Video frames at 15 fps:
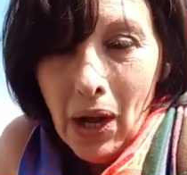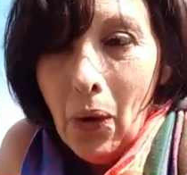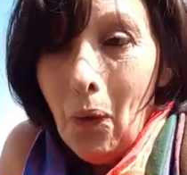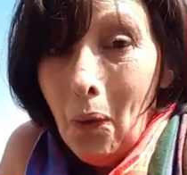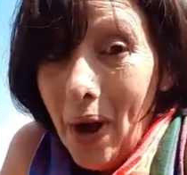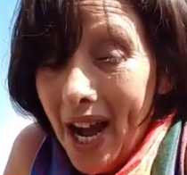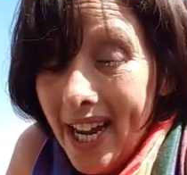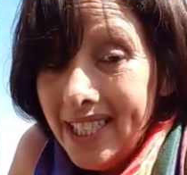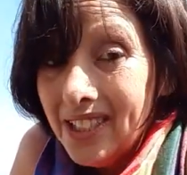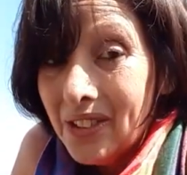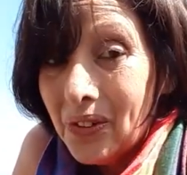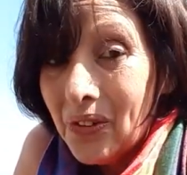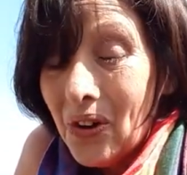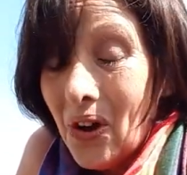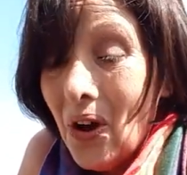
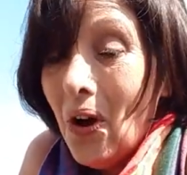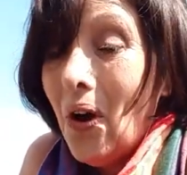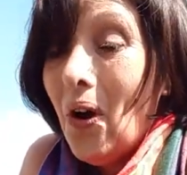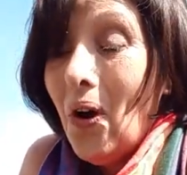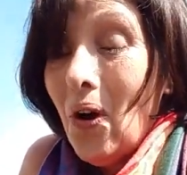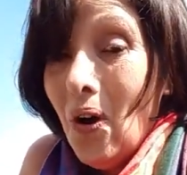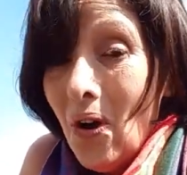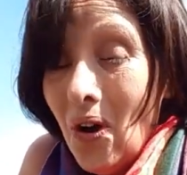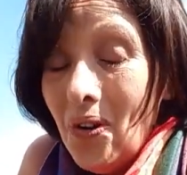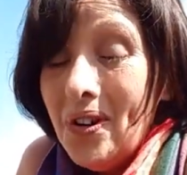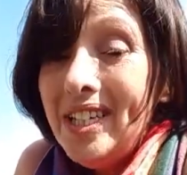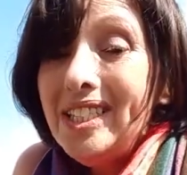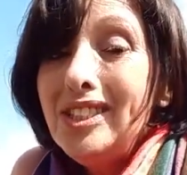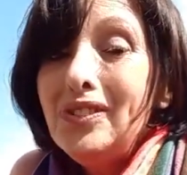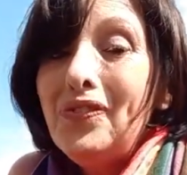while all
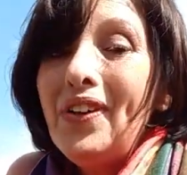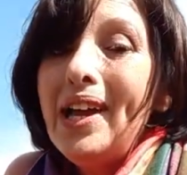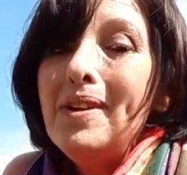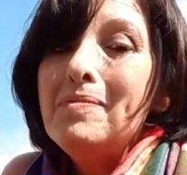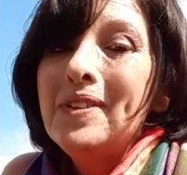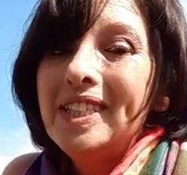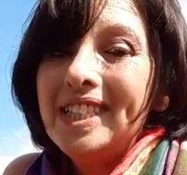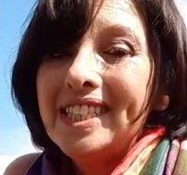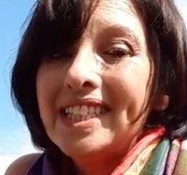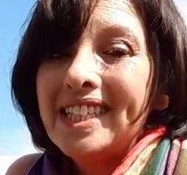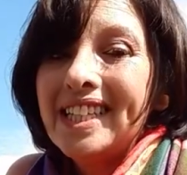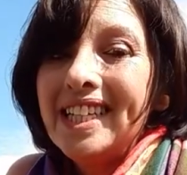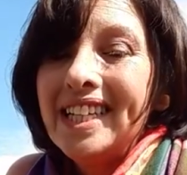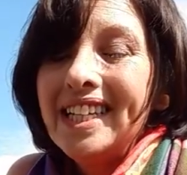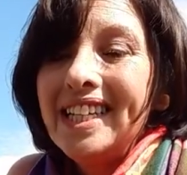his family
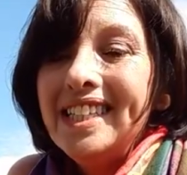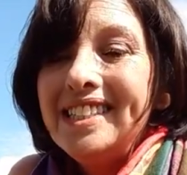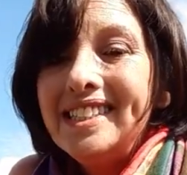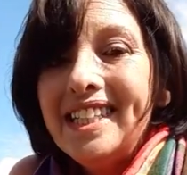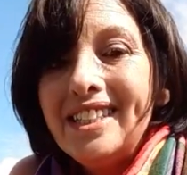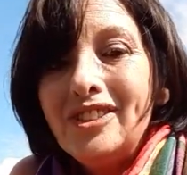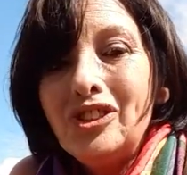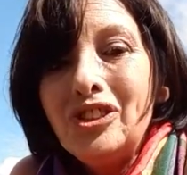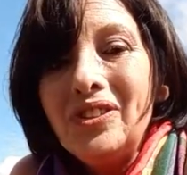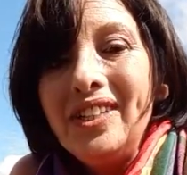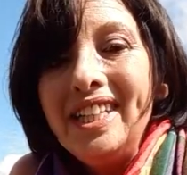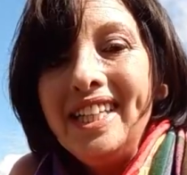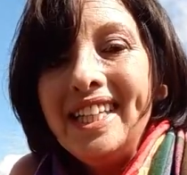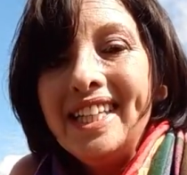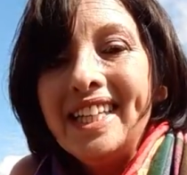started to
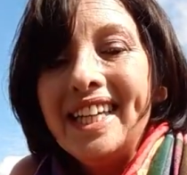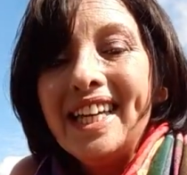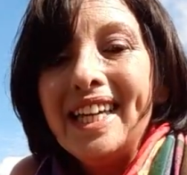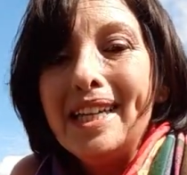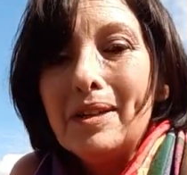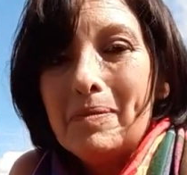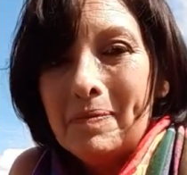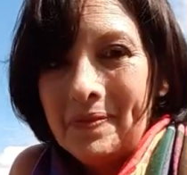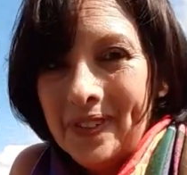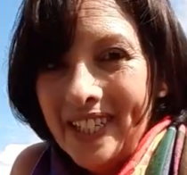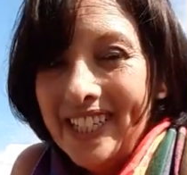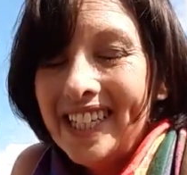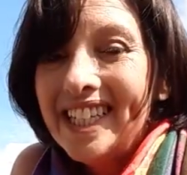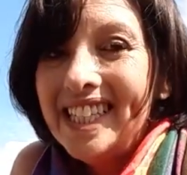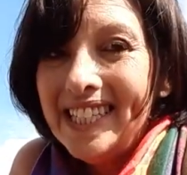lick him
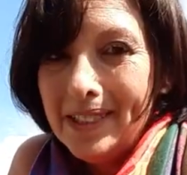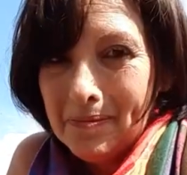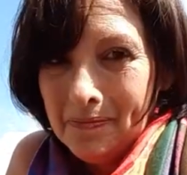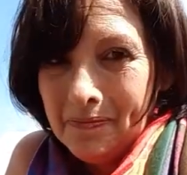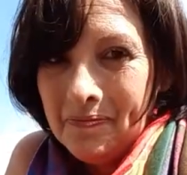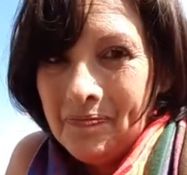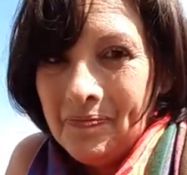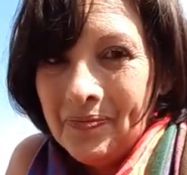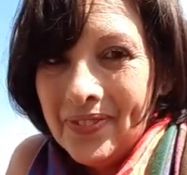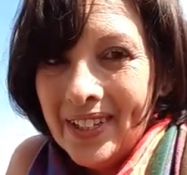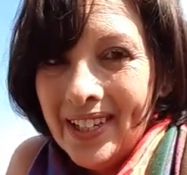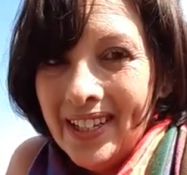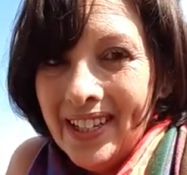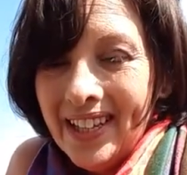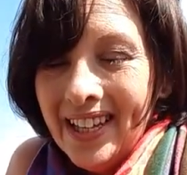clean.
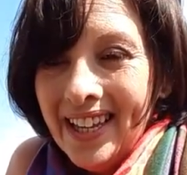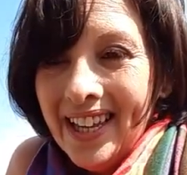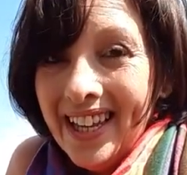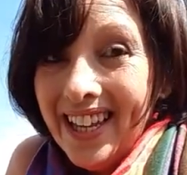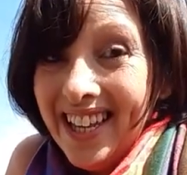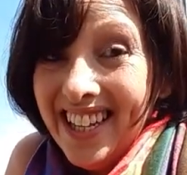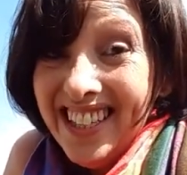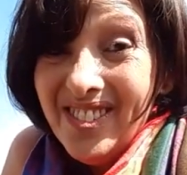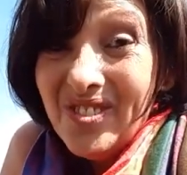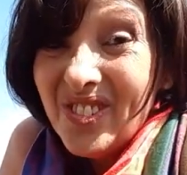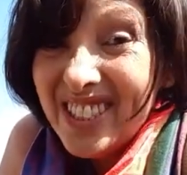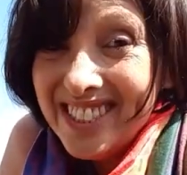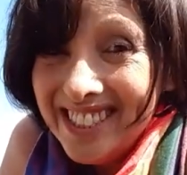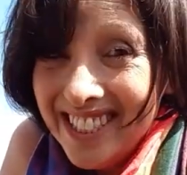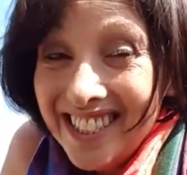And
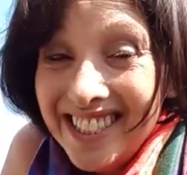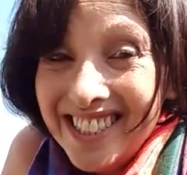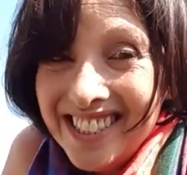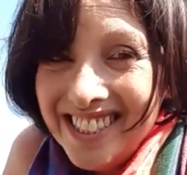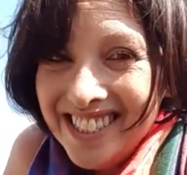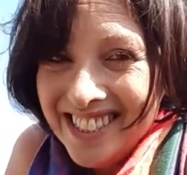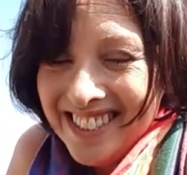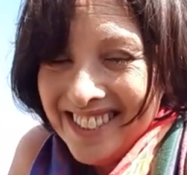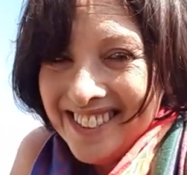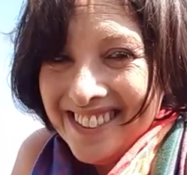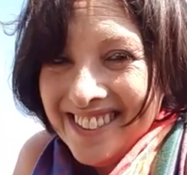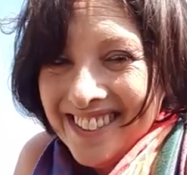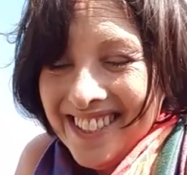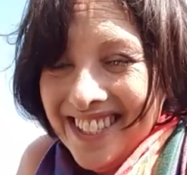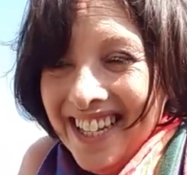was delicious.
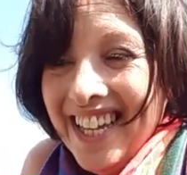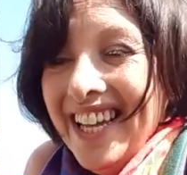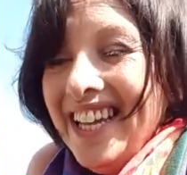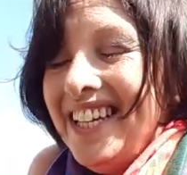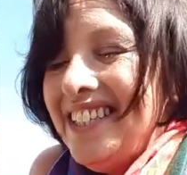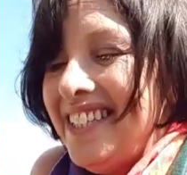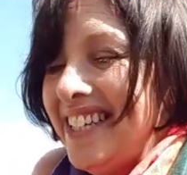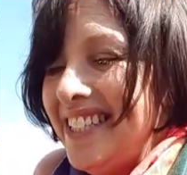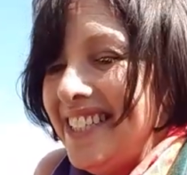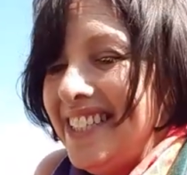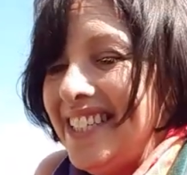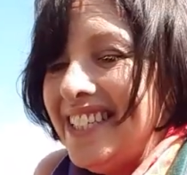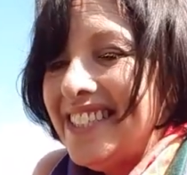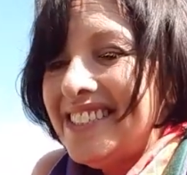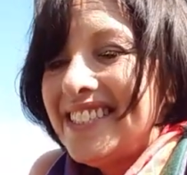And they
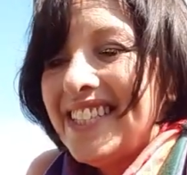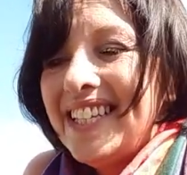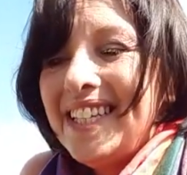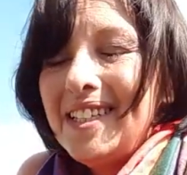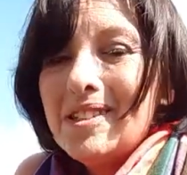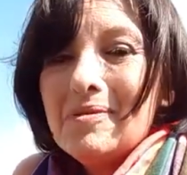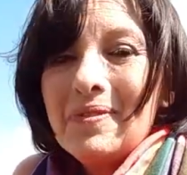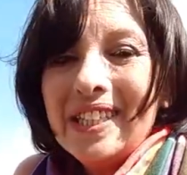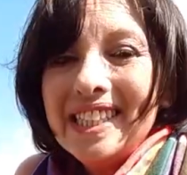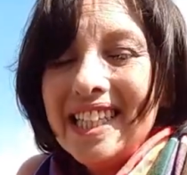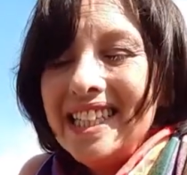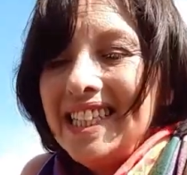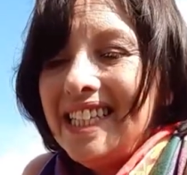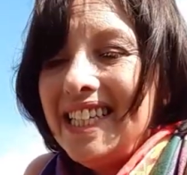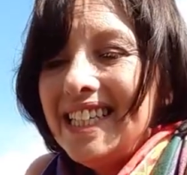licked him, and they
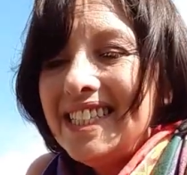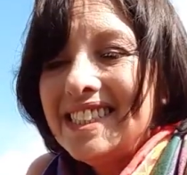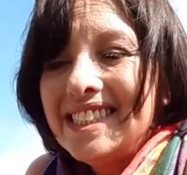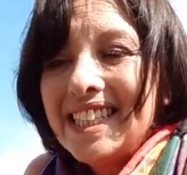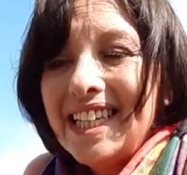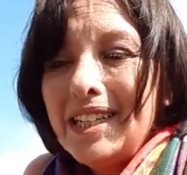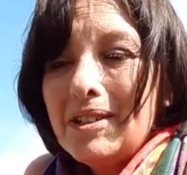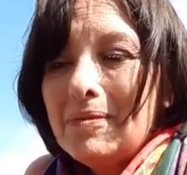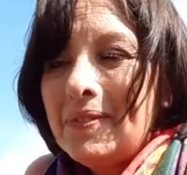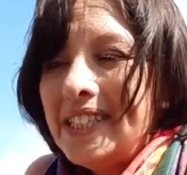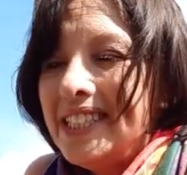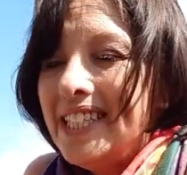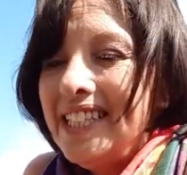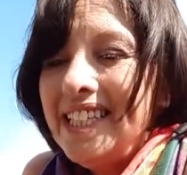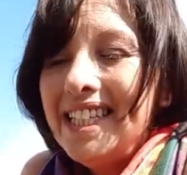licked him,
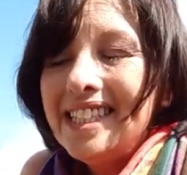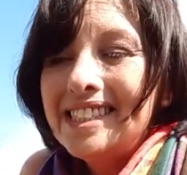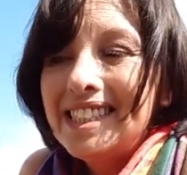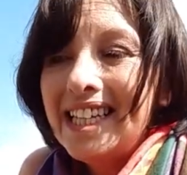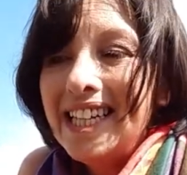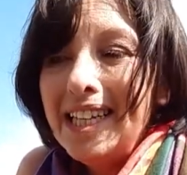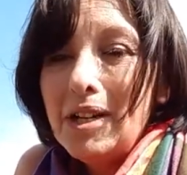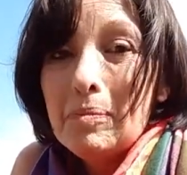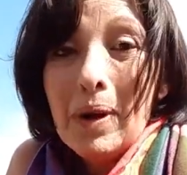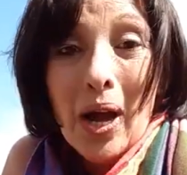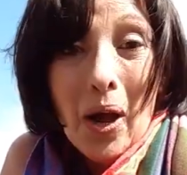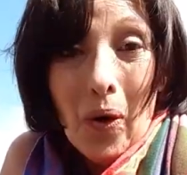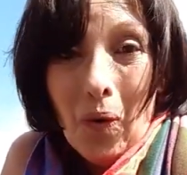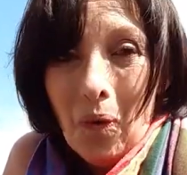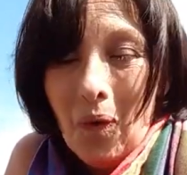and they licked him,
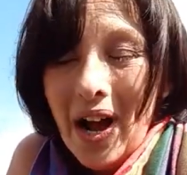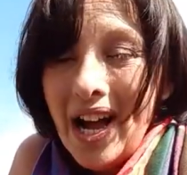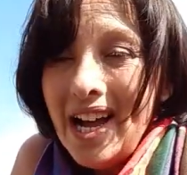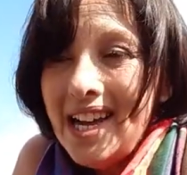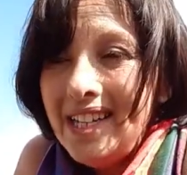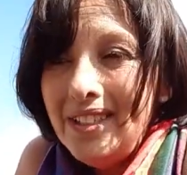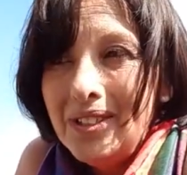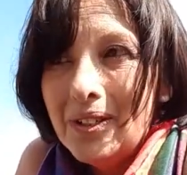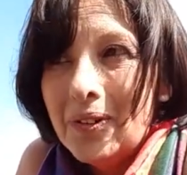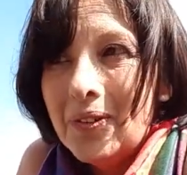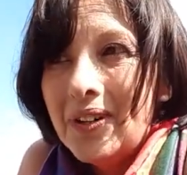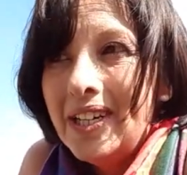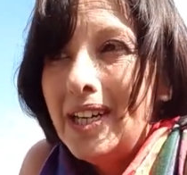while